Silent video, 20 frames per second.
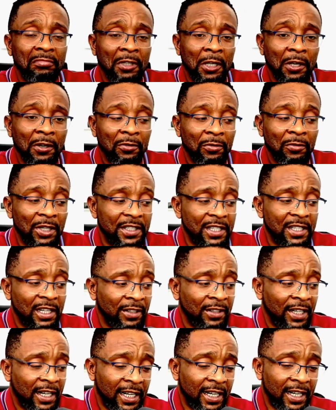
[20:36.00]

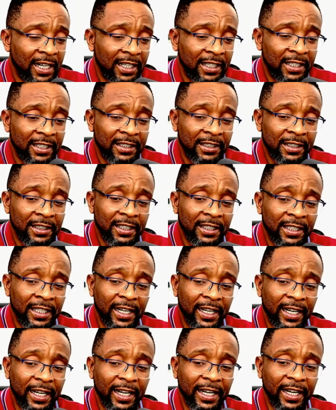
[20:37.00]
whatever
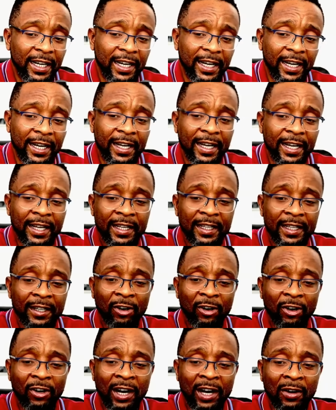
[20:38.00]
uh,
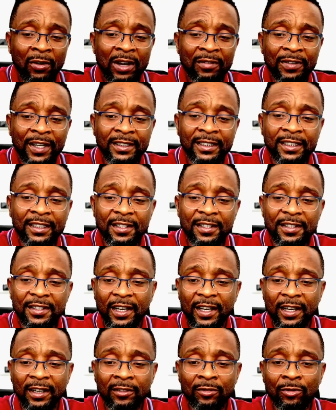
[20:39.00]
or however this uh,
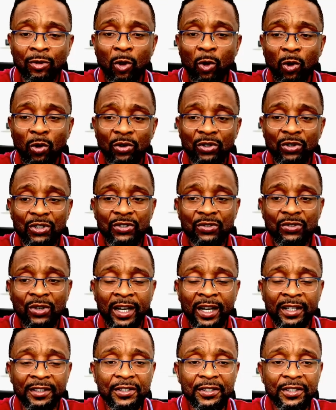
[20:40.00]
goes,
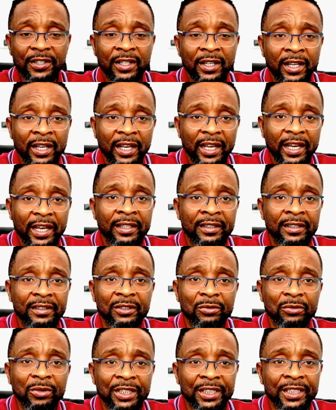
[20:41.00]
right? Anything
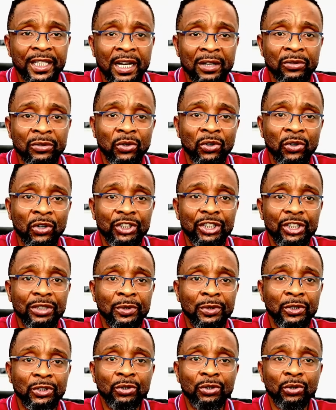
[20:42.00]
which I will
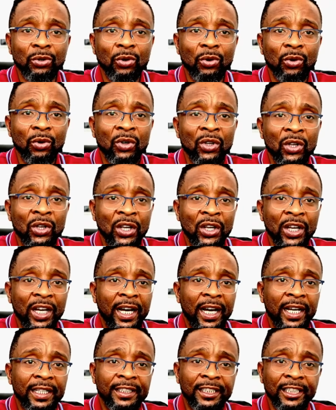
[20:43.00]
contribute to uh,
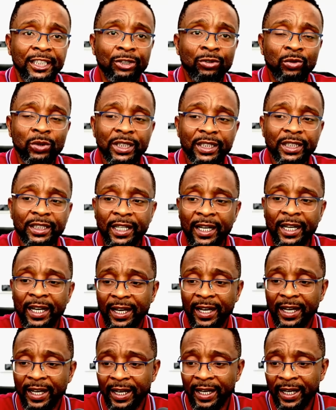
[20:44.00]
the quick,
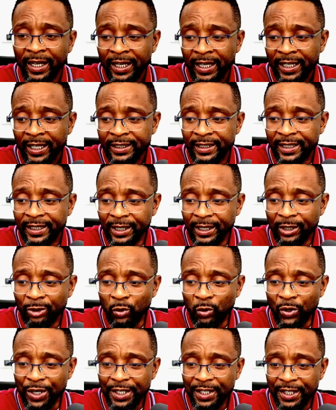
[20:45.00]
uh, the
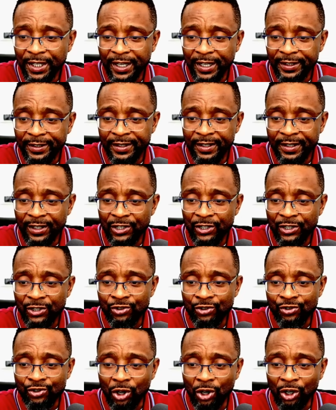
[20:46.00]
quick uh,
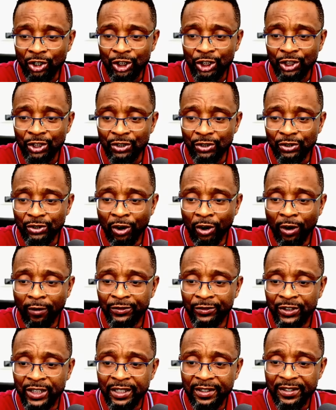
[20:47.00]
destruction of
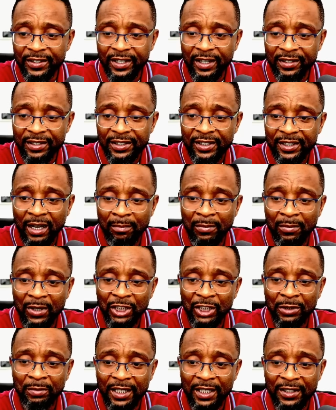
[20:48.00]
this
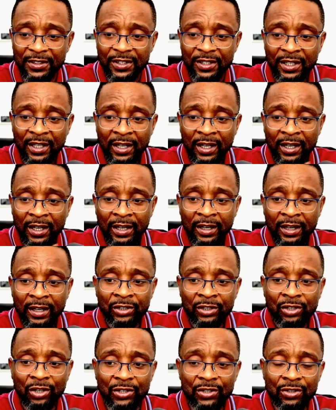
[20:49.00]
establishment,
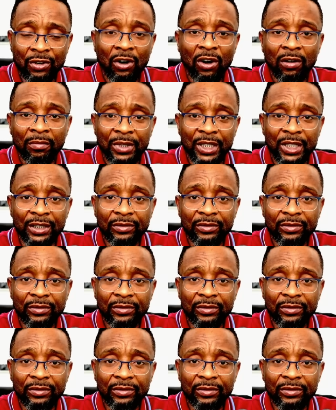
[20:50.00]
just call me.